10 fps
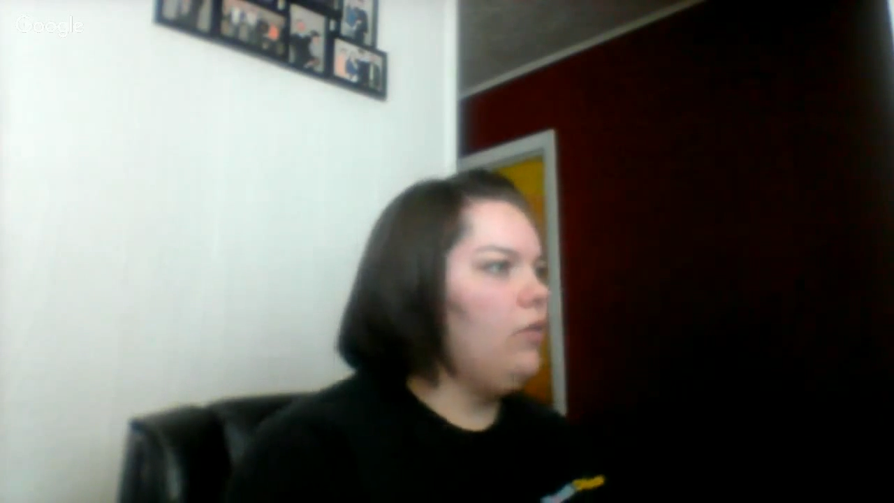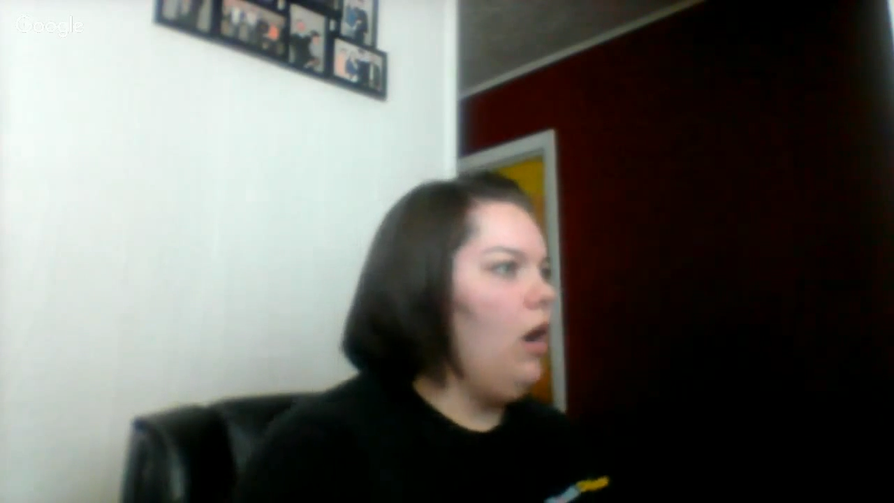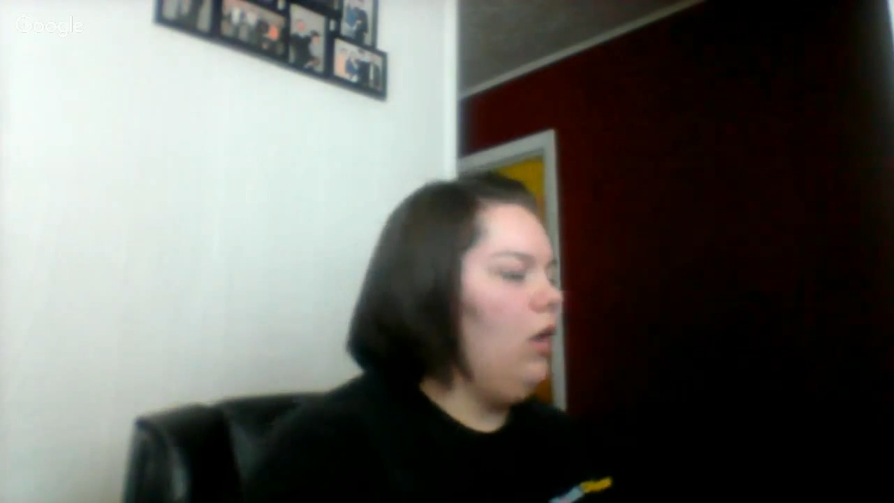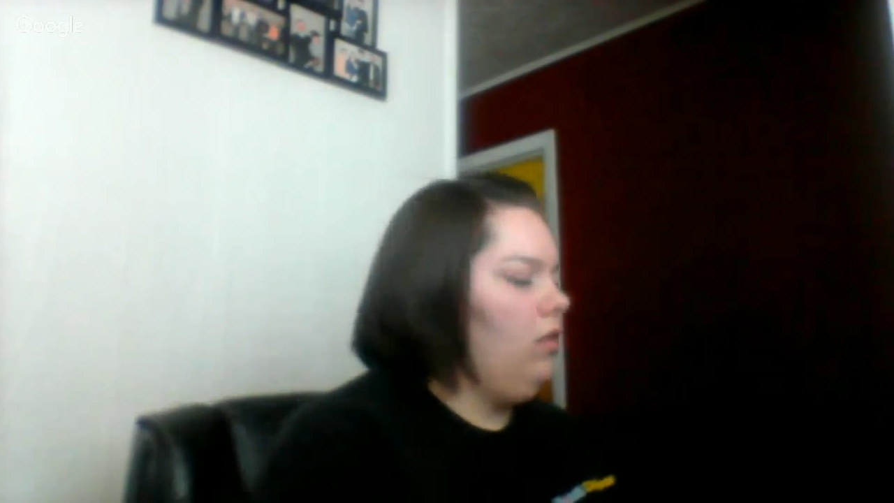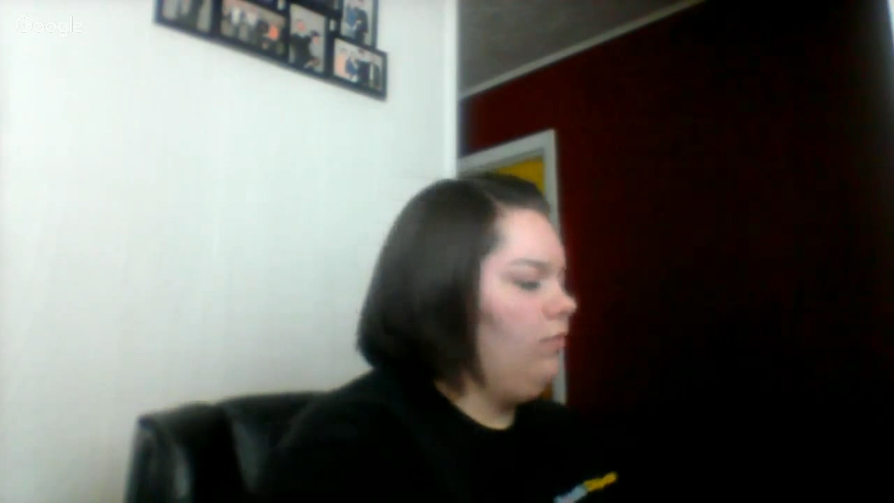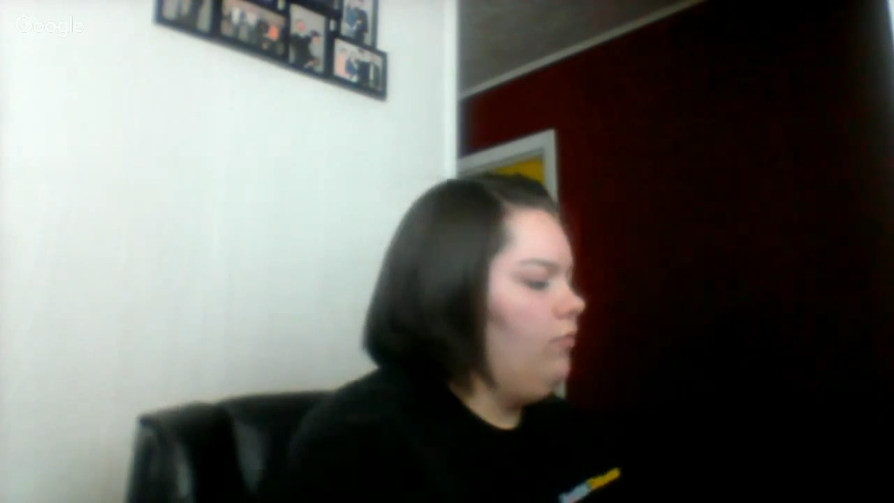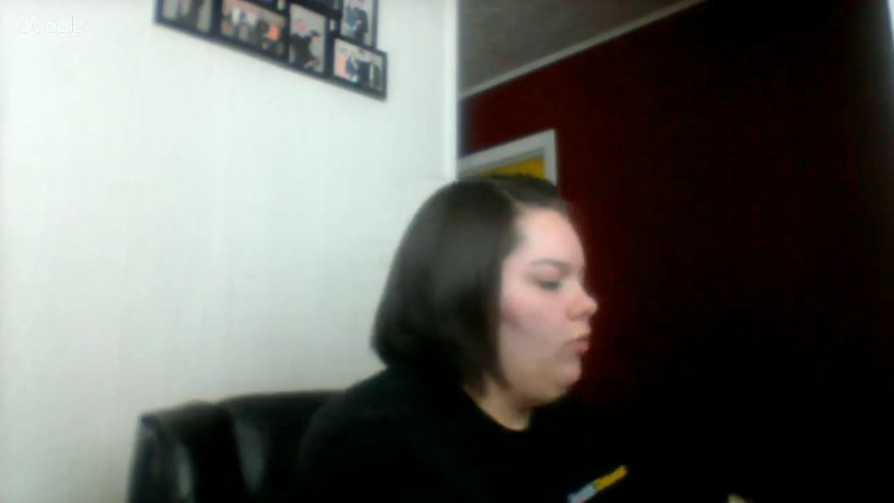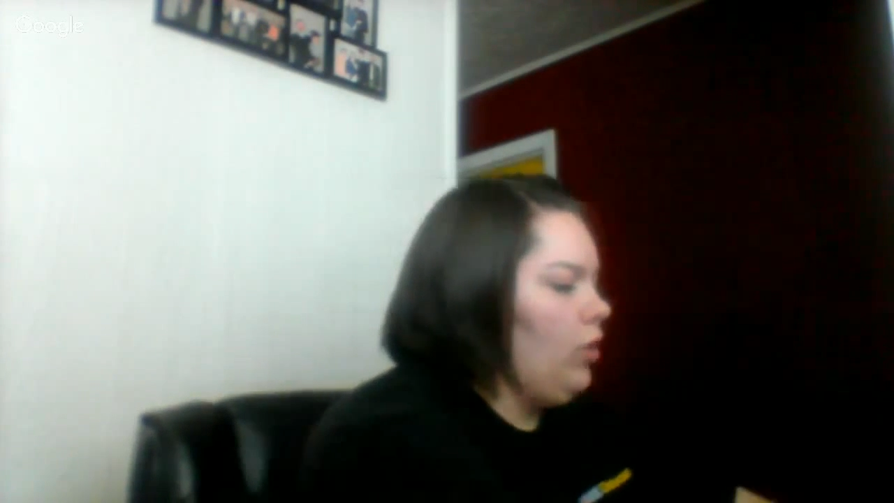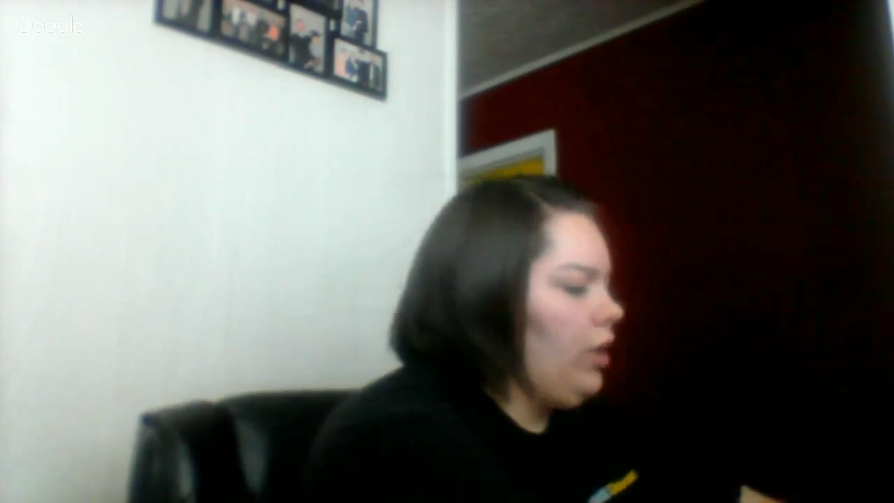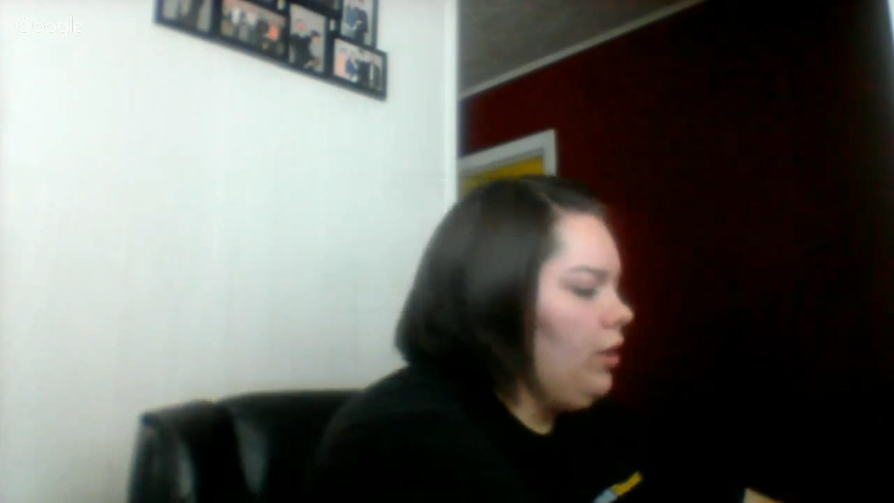column
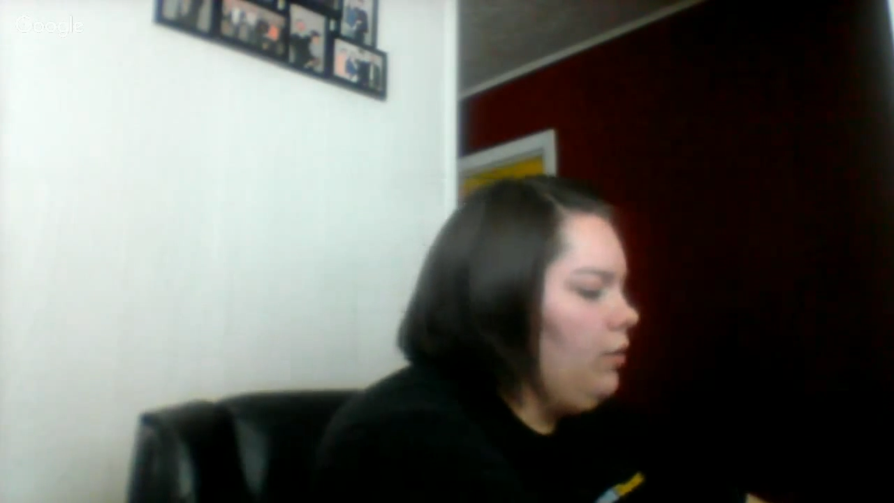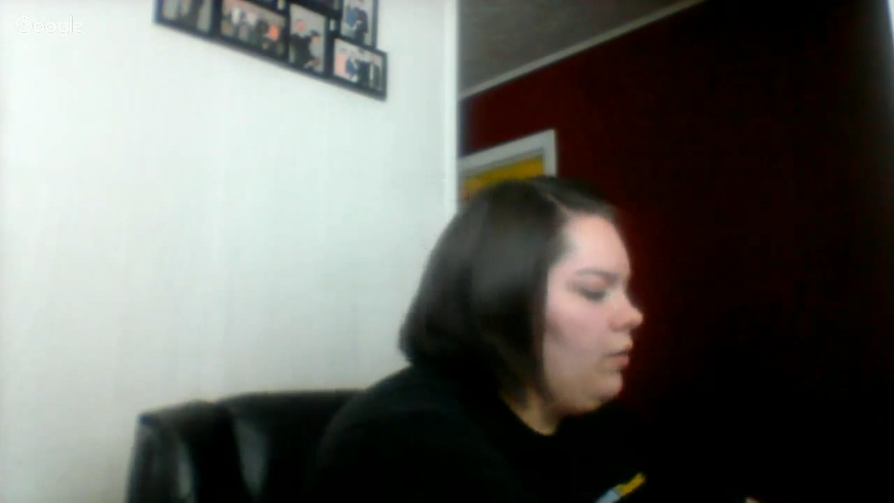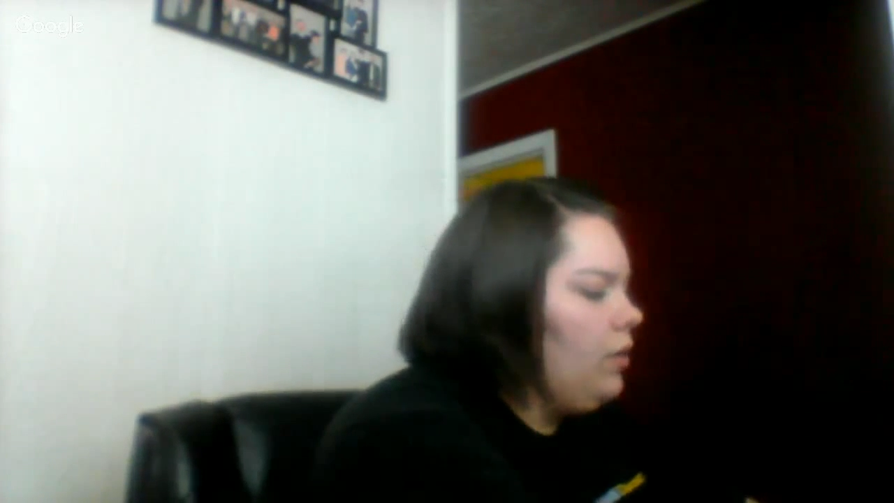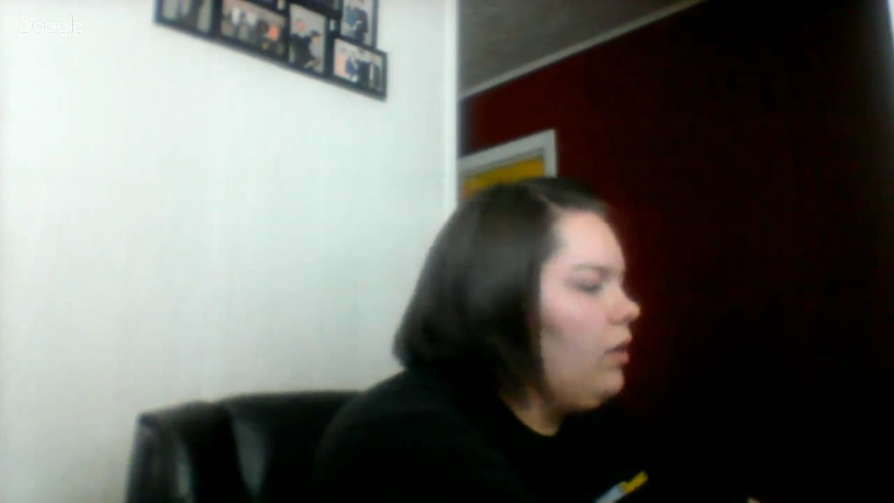for you.